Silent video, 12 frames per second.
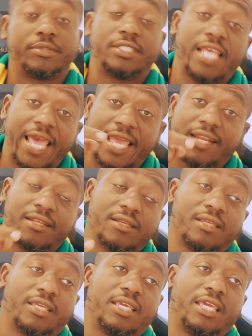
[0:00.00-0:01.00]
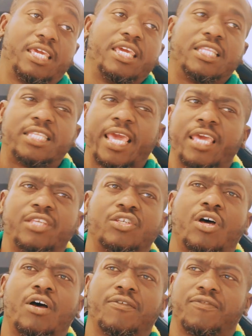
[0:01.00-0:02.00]
Then he takes
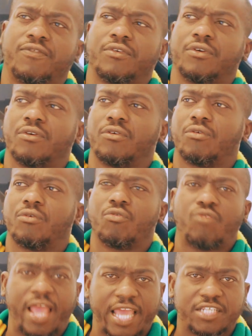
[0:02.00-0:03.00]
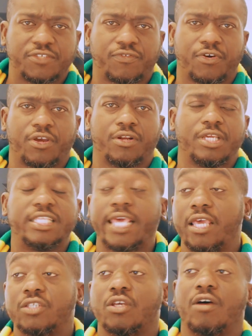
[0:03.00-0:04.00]
off Rashford. He
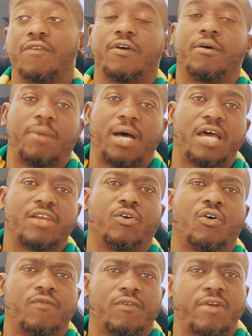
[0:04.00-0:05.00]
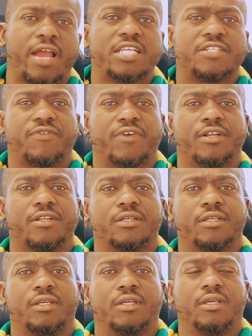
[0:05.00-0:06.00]
takes off Ahmad over Rashford.
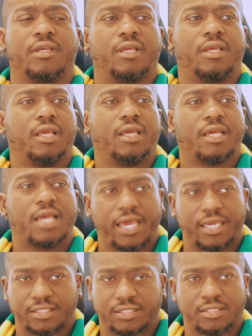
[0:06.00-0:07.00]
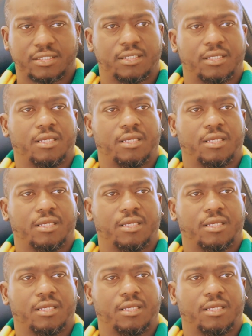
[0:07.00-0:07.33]
Guys,